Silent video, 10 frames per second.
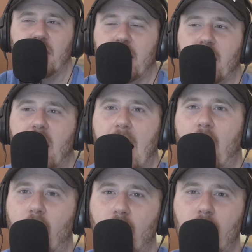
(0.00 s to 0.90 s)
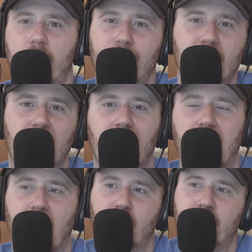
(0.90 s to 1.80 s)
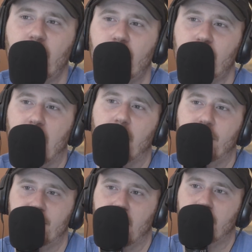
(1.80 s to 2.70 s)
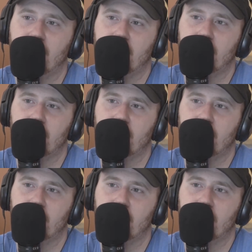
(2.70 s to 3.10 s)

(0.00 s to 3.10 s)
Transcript: like how, Like, I don't think you can drown yourself.